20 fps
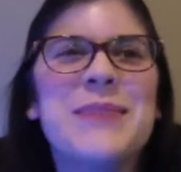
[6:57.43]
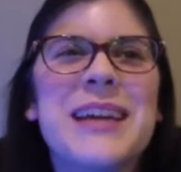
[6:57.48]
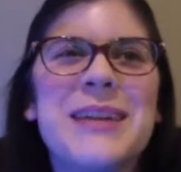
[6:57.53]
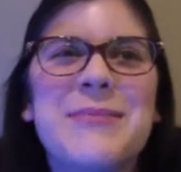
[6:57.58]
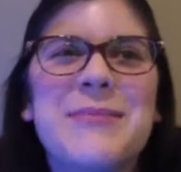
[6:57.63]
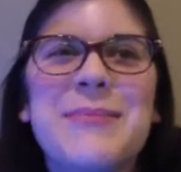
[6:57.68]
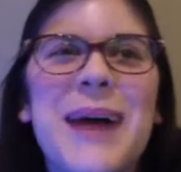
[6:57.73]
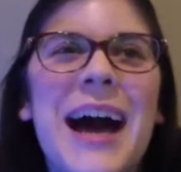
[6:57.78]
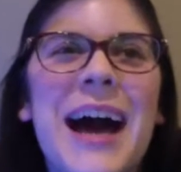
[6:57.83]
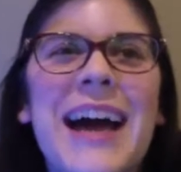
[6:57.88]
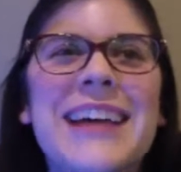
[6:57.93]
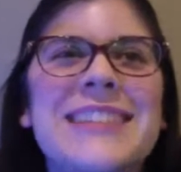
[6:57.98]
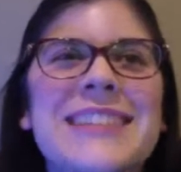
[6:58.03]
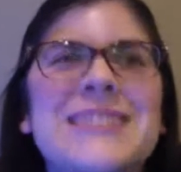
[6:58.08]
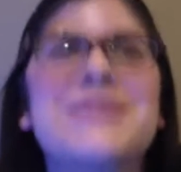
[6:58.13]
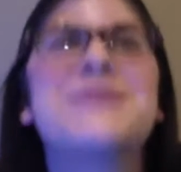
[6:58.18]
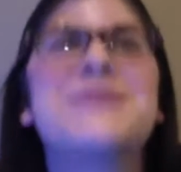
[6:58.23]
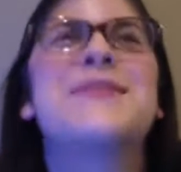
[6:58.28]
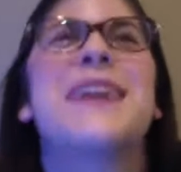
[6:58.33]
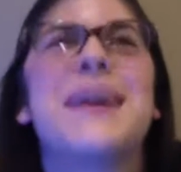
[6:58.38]
can buy
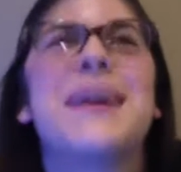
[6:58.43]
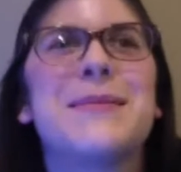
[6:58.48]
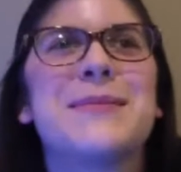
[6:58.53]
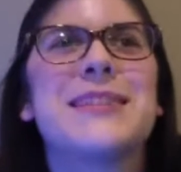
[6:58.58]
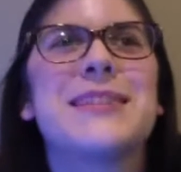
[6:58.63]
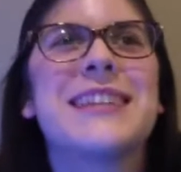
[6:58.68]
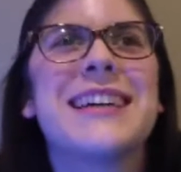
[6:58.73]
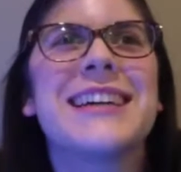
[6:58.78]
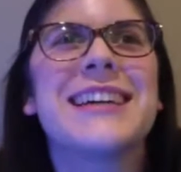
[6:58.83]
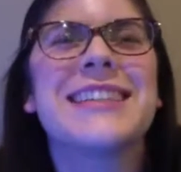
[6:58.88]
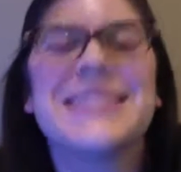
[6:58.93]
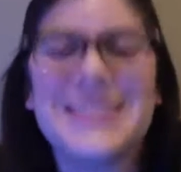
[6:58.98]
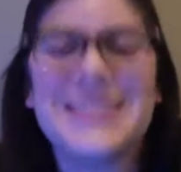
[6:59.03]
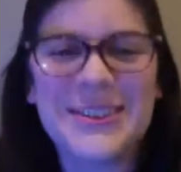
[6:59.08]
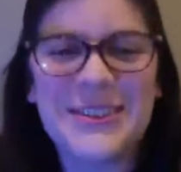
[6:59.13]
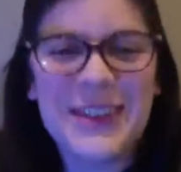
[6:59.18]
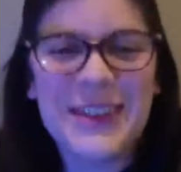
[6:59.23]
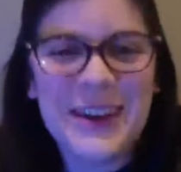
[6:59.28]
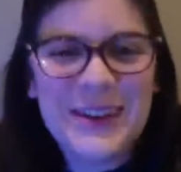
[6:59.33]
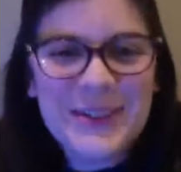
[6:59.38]
his family,
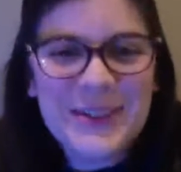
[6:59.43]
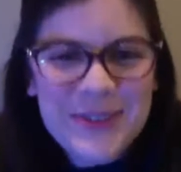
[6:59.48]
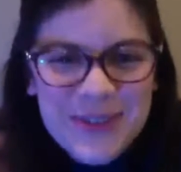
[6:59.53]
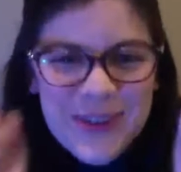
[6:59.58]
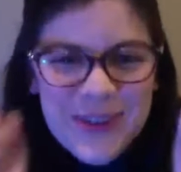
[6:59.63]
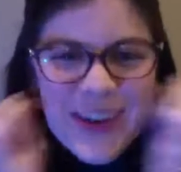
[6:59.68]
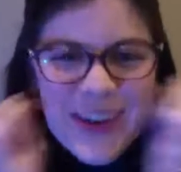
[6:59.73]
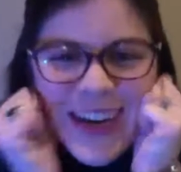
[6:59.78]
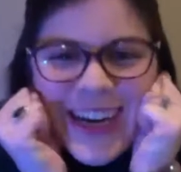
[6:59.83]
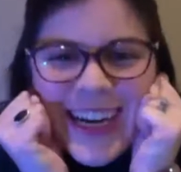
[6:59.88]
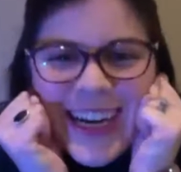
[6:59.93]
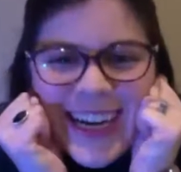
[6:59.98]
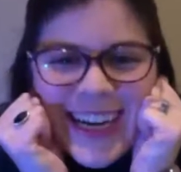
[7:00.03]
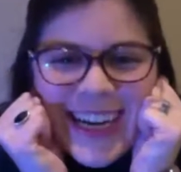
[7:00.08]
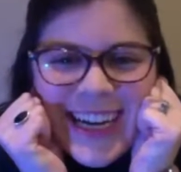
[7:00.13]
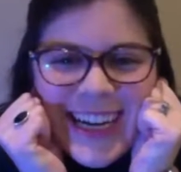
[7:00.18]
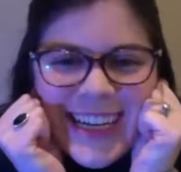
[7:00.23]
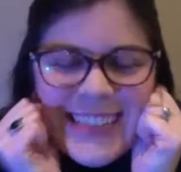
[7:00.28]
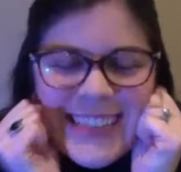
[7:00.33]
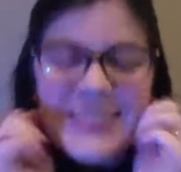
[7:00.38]
so they're
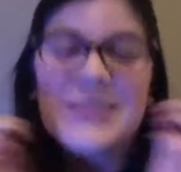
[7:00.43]
free.